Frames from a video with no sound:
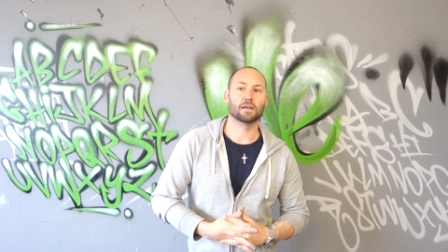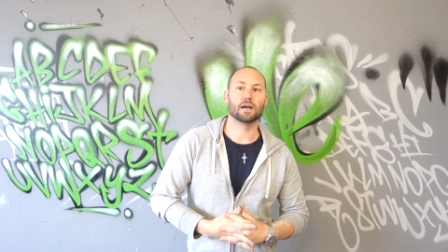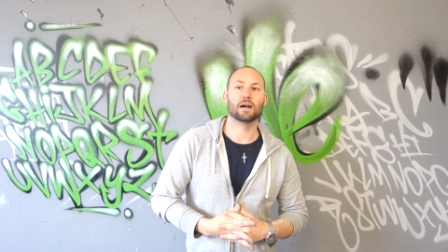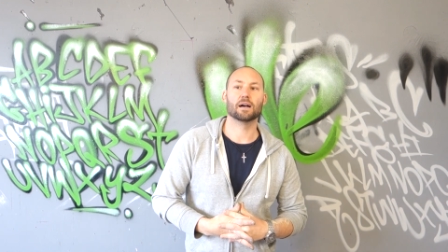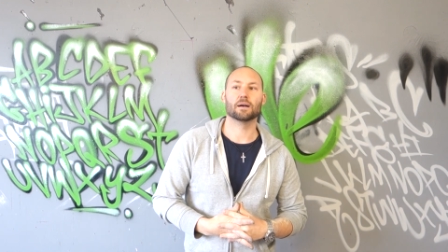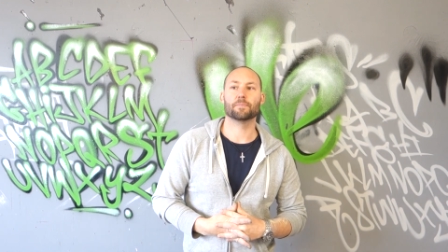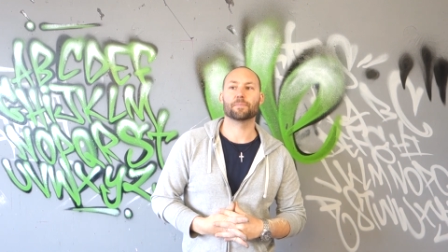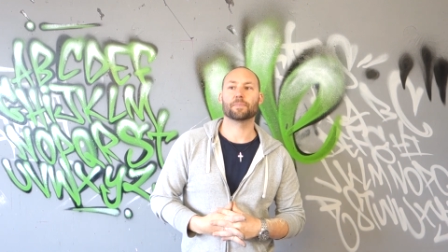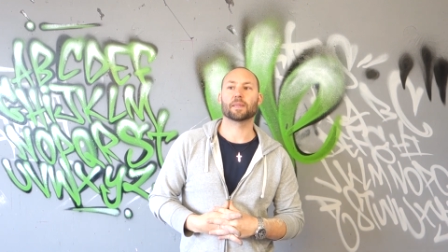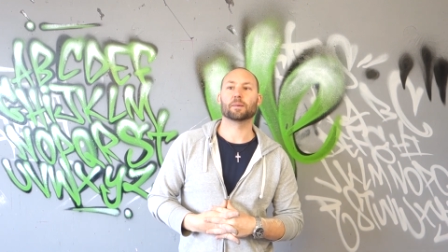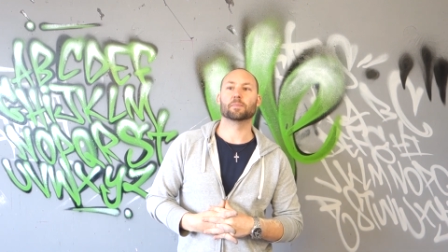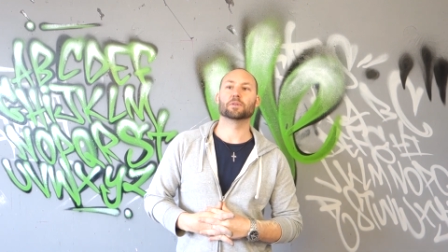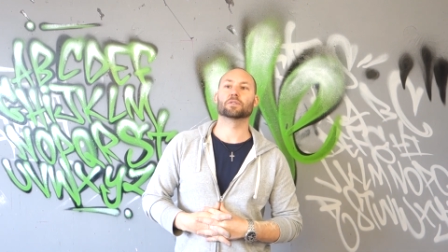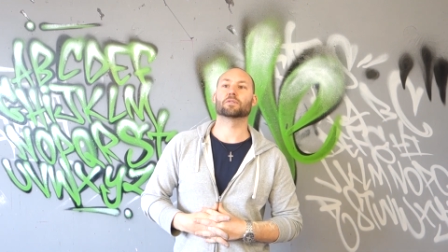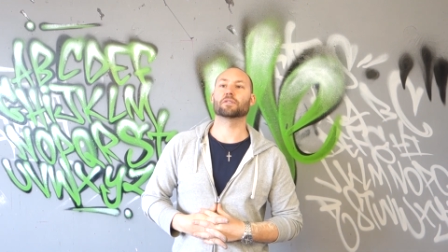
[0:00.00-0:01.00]

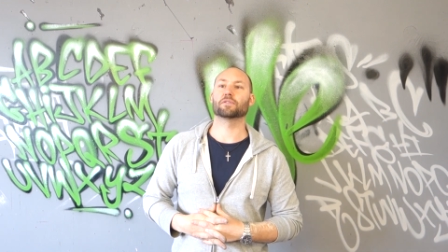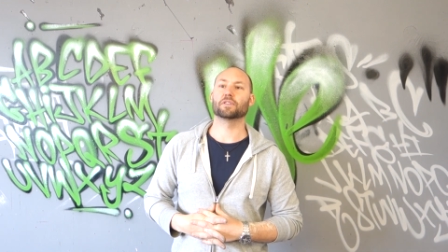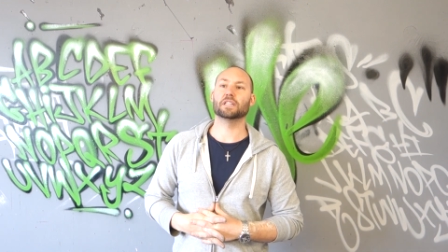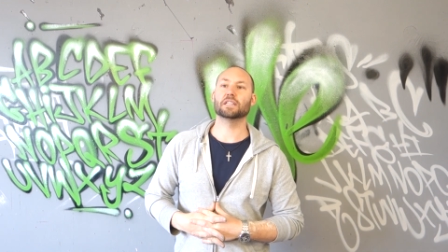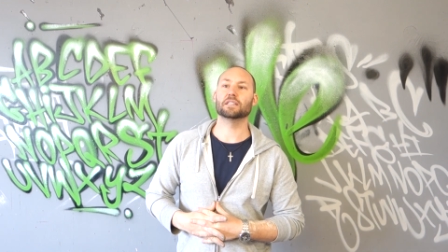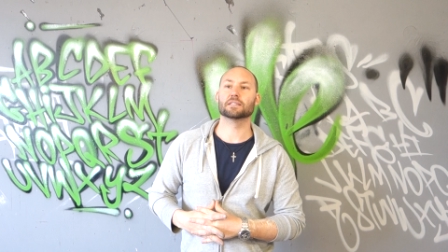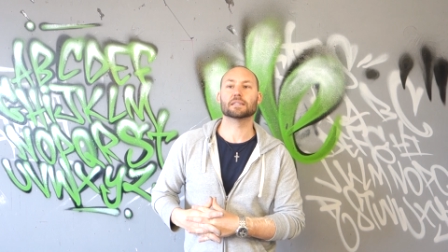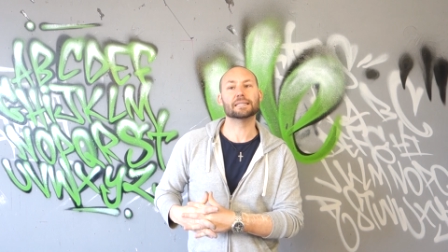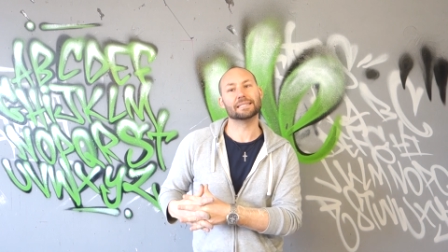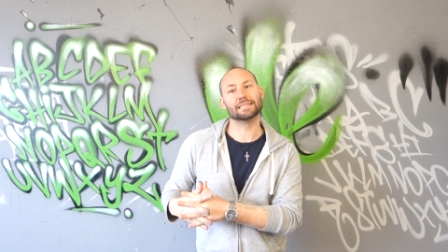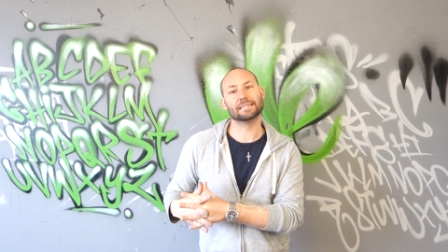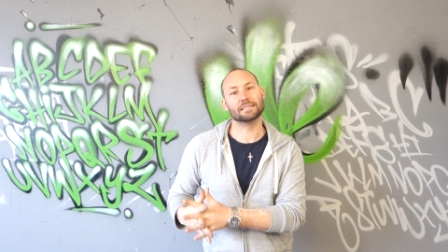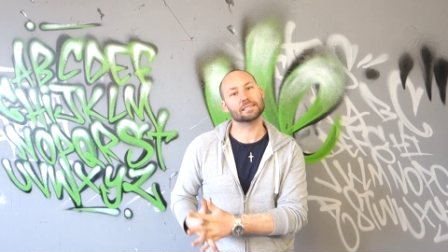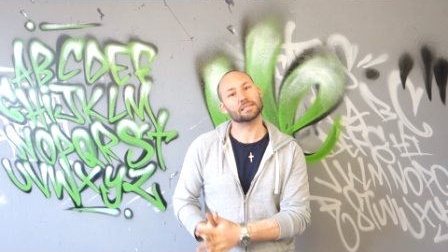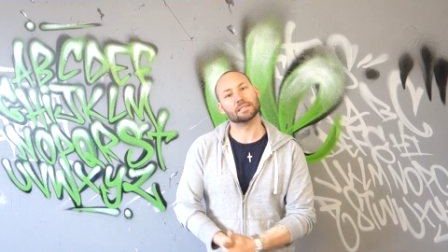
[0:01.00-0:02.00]
But the graffiti is
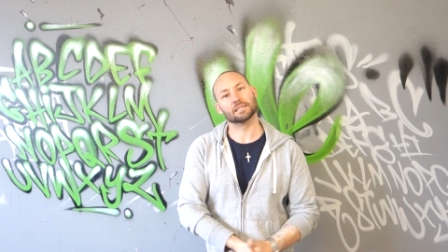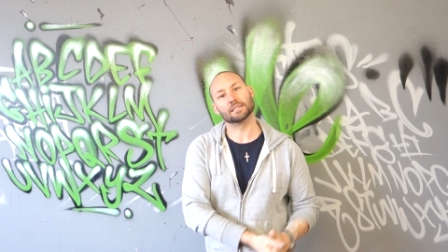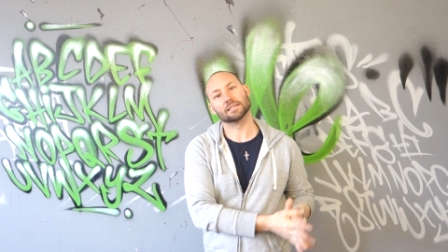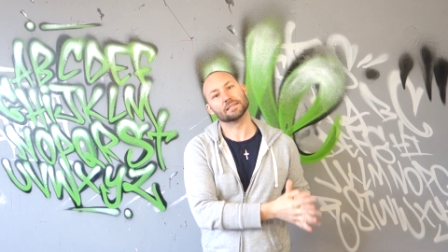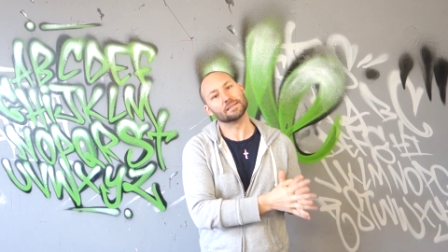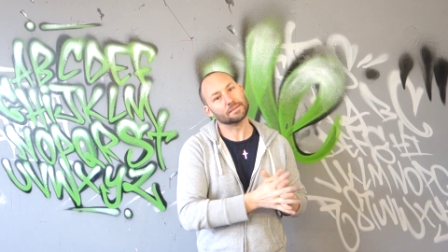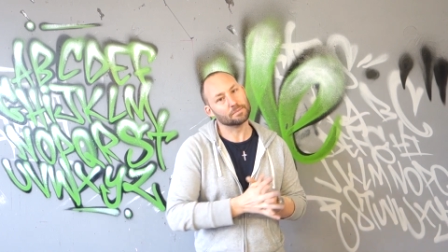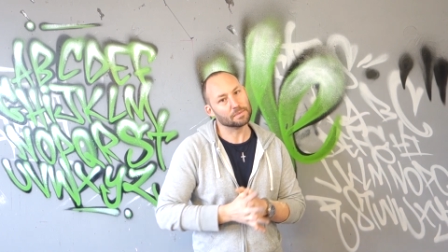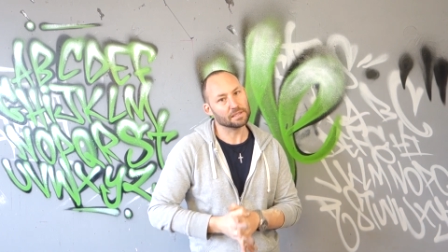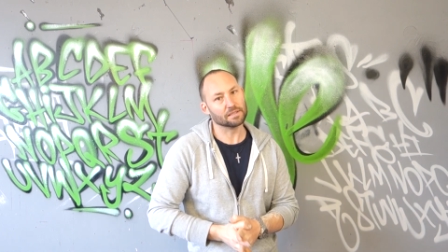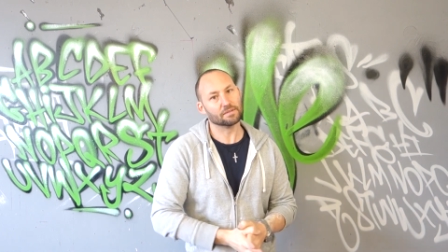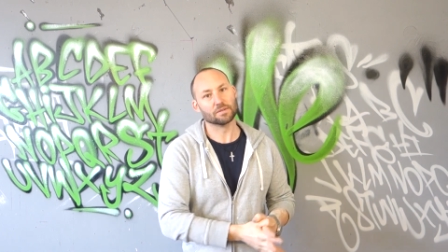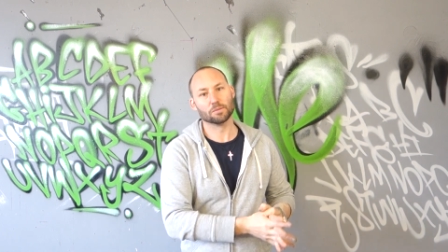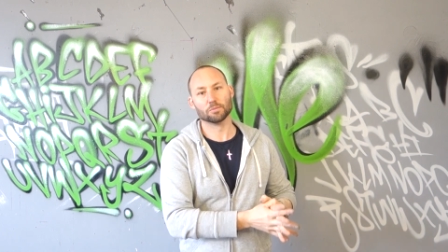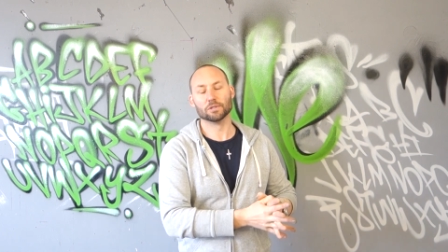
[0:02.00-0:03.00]
gonna get a bit
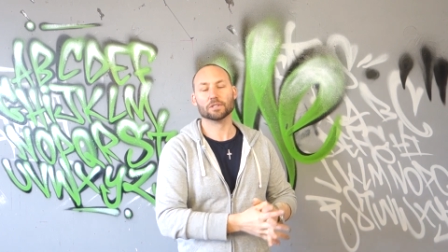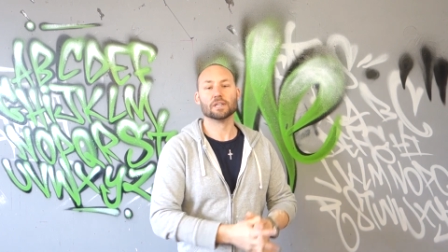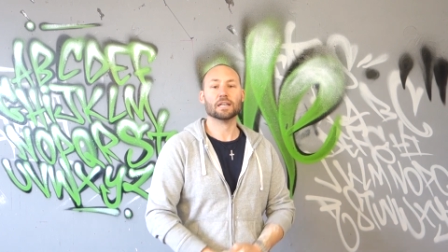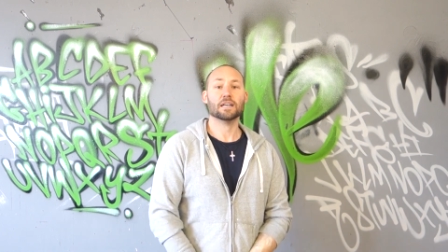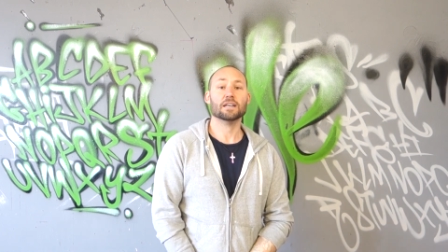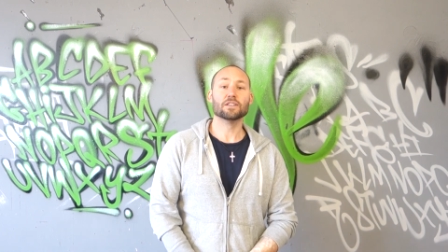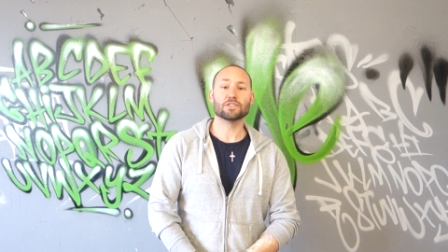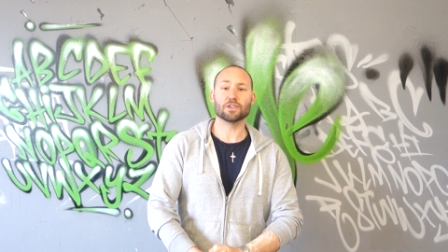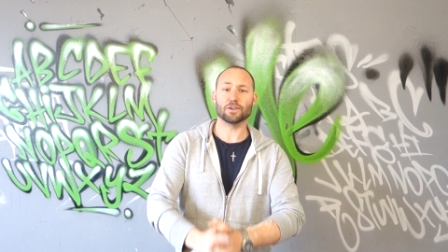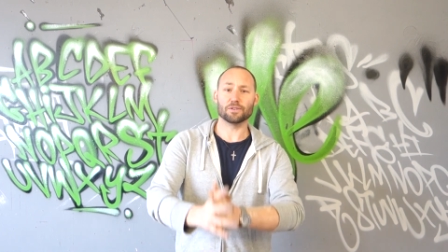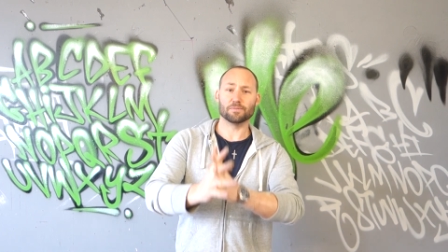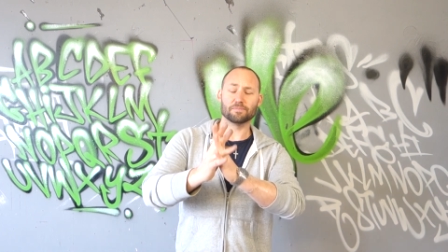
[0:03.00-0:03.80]
of the boot. So